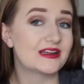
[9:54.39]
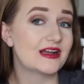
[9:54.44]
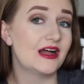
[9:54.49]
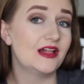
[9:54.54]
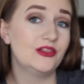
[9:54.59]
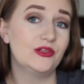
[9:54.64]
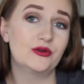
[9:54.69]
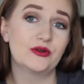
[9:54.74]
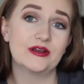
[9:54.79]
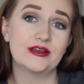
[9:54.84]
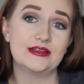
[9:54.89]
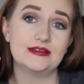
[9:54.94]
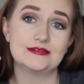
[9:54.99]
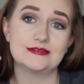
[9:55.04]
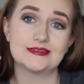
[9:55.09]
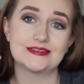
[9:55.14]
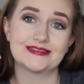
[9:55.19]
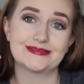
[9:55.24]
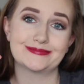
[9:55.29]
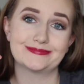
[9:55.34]
color
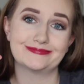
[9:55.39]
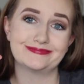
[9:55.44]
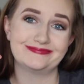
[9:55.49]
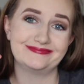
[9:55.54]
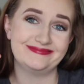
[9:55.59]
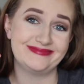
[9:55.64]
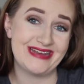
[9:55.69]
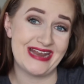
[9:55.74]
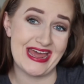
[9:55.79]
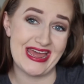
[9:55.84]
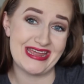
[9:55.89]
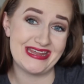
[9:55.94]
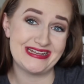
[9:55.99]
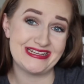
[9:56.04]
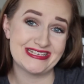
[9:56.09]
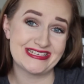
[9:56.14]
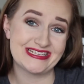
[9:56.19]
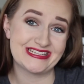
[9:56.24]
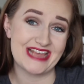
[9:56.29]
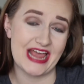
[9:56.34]
is
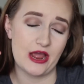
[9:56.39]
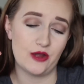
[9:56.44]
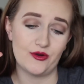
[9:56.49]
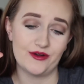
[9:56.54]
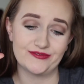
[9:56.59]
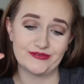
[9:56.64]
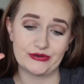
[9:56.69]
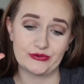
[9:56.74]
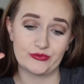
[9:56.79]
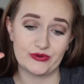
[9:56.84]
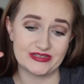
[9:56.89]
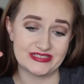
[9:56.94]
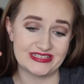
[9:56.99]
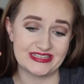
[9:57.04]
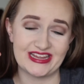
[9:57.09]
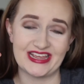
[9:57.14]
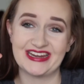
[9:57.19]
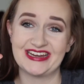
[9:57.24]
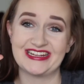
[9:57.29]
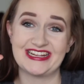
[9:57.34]
nice. However, once
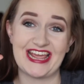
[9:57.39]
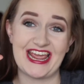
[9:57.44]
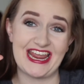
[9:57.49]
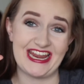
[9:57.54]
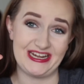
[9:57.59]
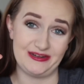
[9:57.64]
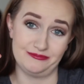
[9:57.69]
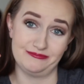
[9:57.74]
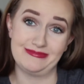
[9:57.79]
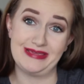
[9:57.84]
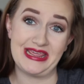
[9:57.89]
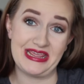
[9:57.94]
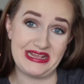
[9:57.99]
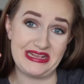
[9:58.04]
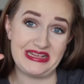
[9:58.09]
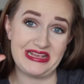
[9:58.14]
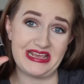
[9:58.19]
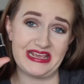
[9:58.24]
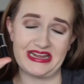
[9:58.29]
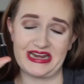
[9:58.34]
again, it ain't
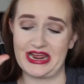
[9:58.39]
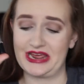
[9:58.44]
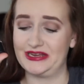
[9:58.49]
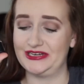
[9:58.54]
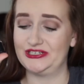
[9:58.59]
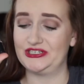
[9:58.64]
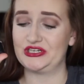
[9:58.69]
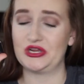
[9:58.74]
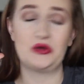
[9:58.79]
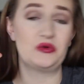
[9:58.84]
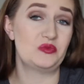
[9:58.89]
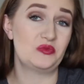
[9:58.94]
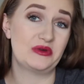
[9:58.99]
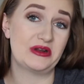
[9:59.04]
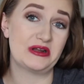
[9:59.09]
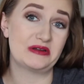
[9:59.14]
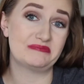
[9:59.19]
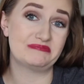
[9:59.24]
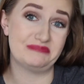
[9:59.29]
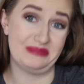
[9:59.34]
me and I don't
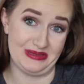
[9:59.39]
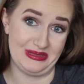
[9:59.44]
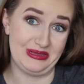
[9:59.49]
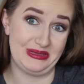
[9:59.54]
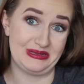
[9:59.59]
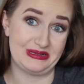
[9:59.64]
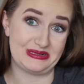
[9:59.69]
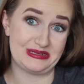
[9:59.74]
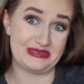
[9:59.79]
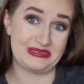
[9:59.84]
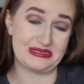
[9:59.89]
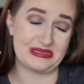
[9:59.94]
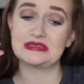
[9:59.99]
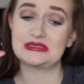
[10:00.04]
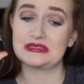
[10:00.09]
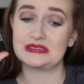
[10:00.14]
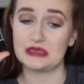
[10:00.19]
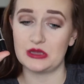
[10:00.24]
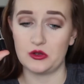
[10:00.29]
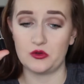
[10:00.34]
wear pinks.
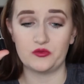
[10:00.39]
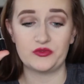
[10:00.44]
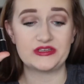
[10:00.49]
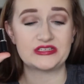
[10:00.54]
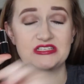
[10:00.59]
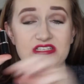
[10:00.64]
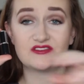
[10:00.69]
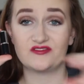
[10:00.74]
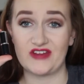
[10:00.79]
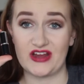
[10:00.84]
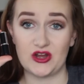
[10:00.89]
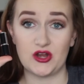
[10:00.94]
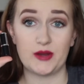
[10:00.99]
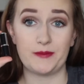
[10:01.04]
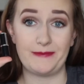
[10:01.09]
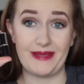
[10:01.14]
So this is very